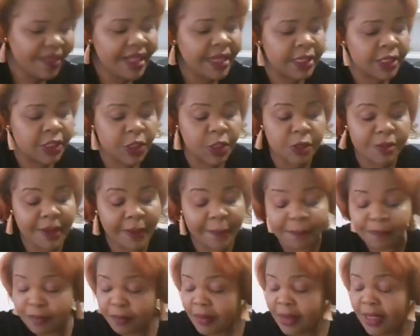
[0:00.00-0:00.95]
Excuse me.
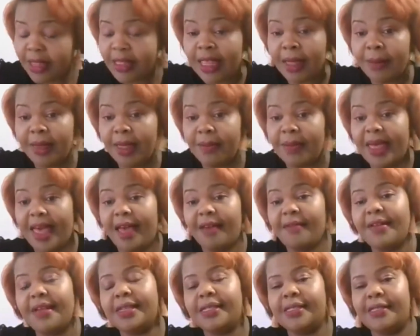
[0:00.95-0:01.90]
They may be
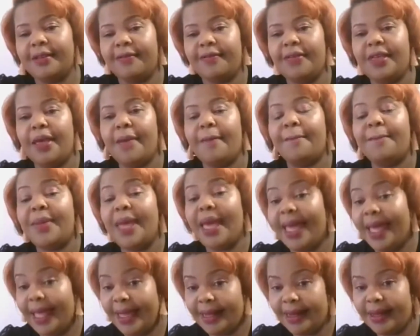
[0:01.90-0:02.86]
having severe
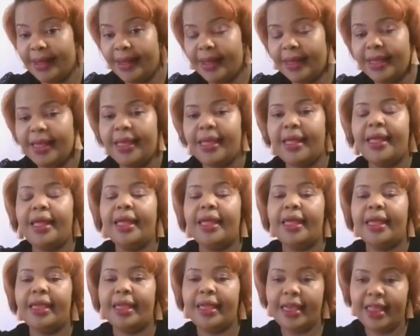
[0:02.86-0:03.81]
pain
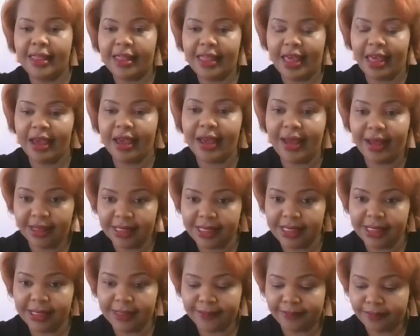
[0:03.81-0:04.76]
in their
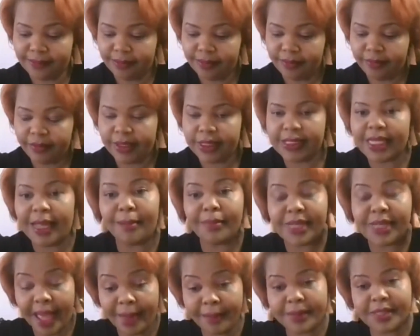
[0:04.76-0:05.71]
gut.
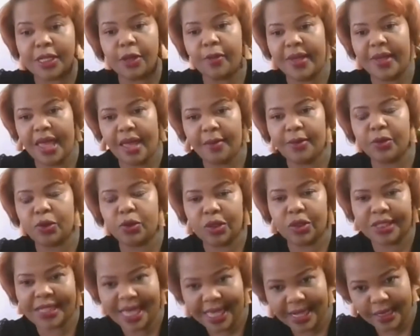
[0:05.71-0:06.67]
Sometimes they'll be able to
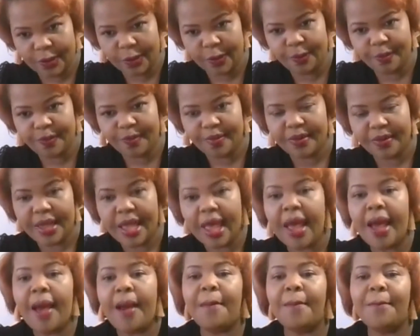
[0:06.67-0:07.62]
tell you,
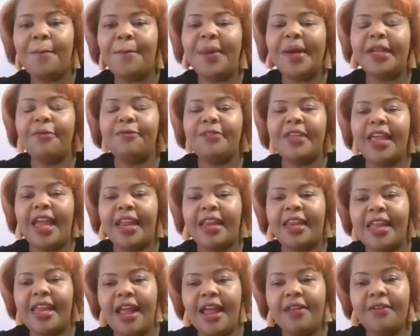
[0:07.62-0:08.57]
but if they are
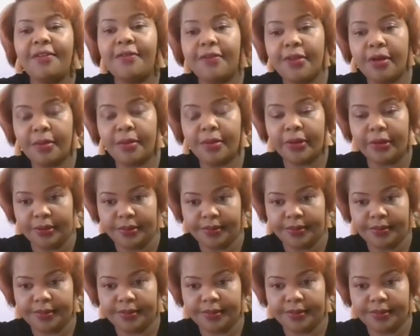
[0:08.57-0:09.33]
non-verbal,